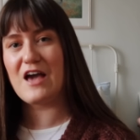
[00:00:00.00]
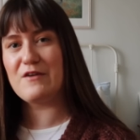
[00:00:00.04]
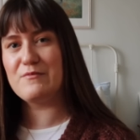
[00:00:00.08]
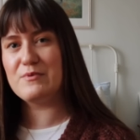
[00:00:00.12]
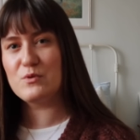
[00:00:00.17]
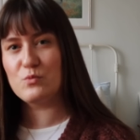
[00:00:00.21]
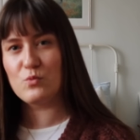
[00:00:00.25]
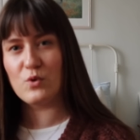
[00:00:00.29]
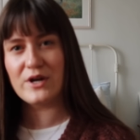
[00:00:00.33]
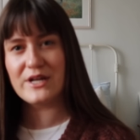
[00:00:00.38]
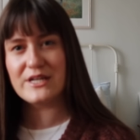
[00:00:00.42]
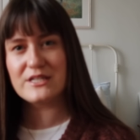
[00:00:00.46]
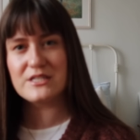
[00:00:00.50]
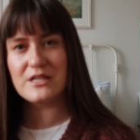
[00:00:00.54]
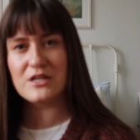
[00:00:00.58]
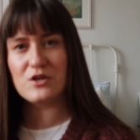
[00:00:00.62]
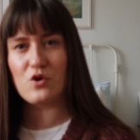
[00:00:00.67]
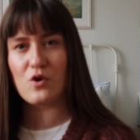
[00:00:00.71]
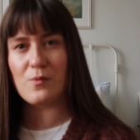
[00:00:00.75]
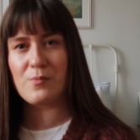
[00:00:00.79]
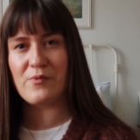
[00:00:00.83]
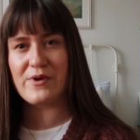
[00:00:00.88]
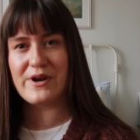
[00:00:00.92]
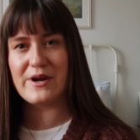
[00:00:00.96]
I've been wanting to
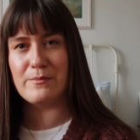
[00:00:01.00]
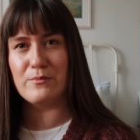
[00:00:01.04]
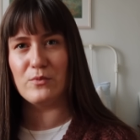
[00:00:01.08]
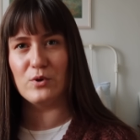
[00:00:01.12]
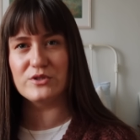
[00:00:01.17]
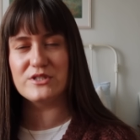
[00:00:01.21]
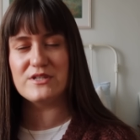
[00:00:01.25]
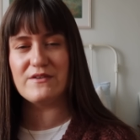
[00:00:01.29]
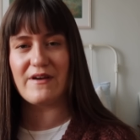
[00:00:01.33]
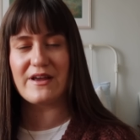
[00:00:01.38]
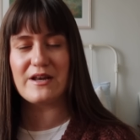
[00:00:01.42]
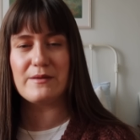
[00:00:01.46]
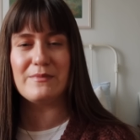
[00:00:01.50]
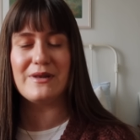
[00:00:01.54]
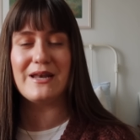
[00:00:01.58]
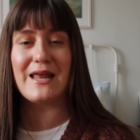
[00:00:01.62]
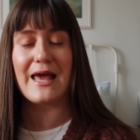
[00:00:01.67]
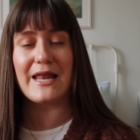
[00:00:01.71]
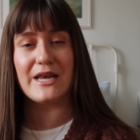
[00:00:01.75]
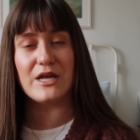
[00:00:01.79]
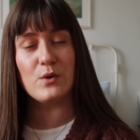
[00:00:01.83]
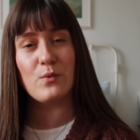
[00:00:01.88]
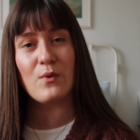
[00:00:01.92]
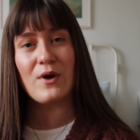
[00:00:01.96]
incorporate a multivitamin
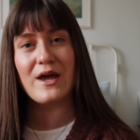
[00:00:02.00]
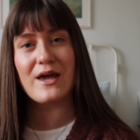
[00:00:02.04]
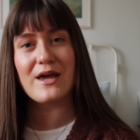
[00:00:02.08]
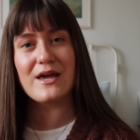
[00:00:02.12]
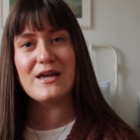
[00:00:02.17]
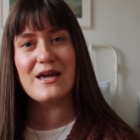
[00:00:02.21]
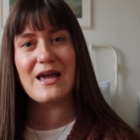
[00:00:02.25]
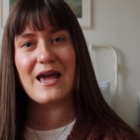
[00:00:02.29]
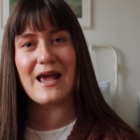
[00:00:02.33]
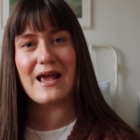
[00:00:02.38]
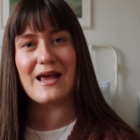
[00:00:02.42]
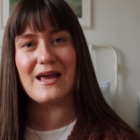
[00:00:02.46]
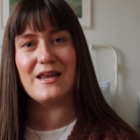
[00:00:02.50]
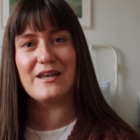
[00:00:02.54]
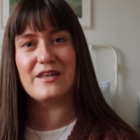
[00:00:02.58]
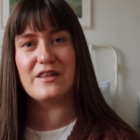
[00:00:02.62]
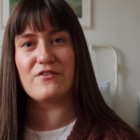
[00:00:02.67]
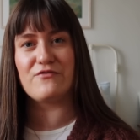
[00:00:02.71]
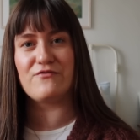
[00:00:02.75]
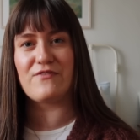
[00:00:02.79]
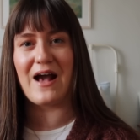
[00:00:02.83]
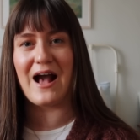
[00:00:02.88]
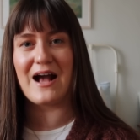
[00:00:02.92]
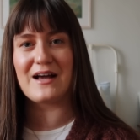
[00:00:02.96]
anyway and
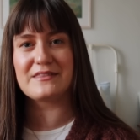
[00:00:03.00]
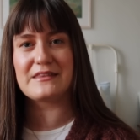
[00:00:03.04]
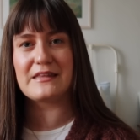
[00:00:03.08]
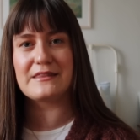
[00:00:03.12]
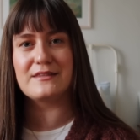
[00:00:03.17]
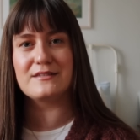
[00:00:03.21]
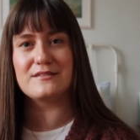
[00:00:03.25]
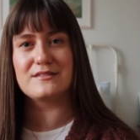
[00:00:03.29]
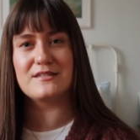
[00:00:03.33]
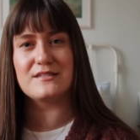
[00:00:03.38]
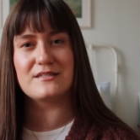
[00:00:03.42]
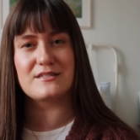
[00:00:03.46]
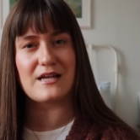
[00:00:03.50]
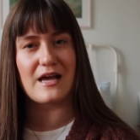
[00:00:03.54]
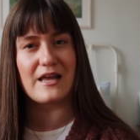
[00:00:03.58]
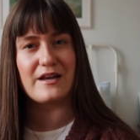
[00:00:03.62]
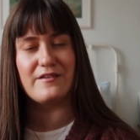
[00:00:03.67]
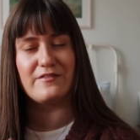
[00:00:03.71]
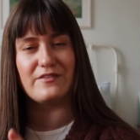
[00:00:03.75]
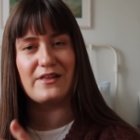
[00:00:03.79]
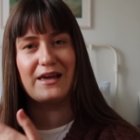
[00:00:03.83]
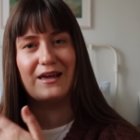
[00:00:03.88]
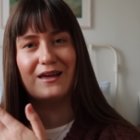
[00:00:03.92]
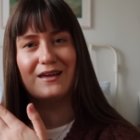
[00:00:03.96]
the fact fact that this is
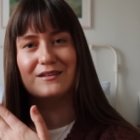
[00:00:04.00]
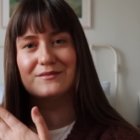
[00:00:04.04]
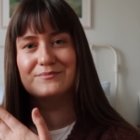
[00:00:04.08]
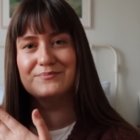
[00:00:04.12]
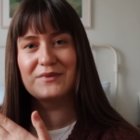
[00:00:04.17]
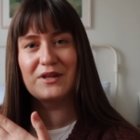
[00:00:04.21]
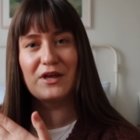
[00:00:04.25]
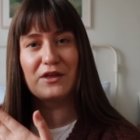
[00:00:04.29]
kind of like